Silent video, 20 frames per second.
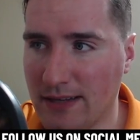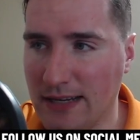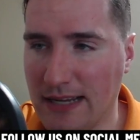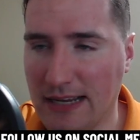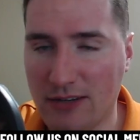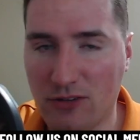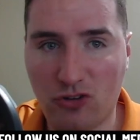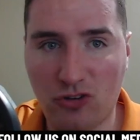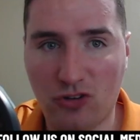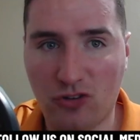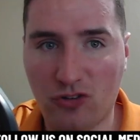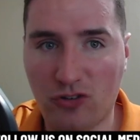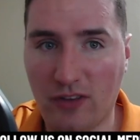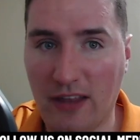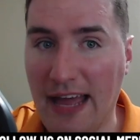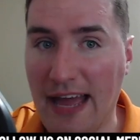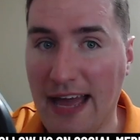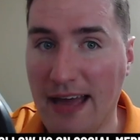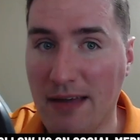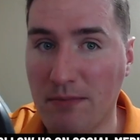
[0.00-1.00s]
just
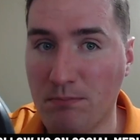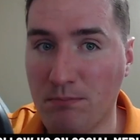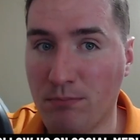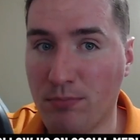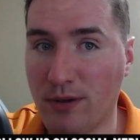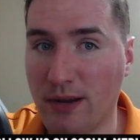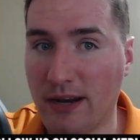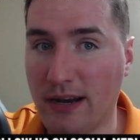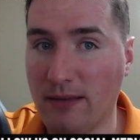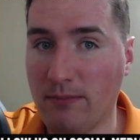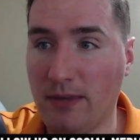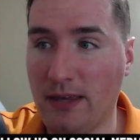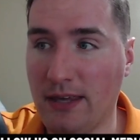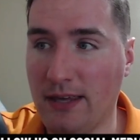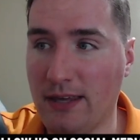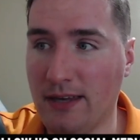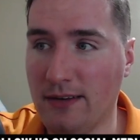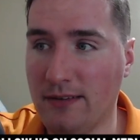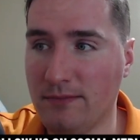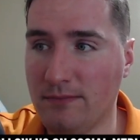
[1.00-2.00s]
that, but I
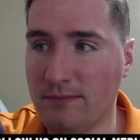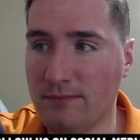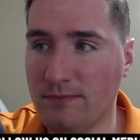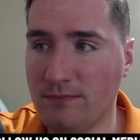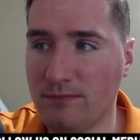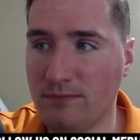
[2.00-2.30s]
mean,